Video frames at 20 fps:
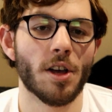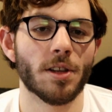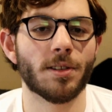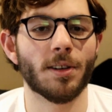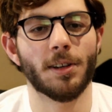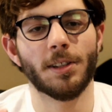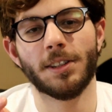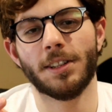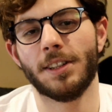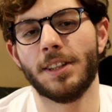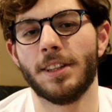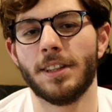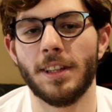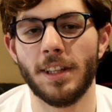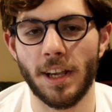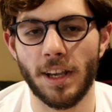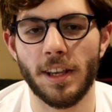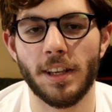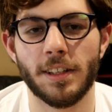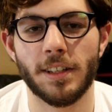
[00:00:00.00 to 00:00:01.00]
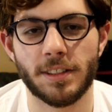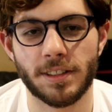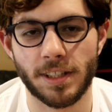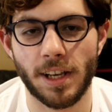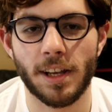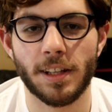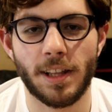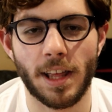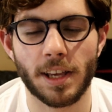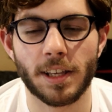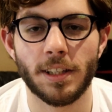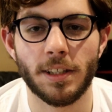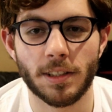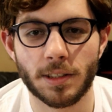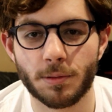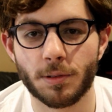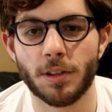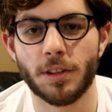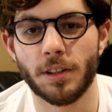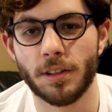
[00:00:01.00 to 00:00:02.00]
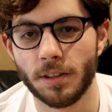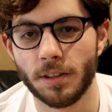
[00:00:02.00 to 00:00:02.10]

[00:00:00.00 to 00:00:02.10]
So they said that he's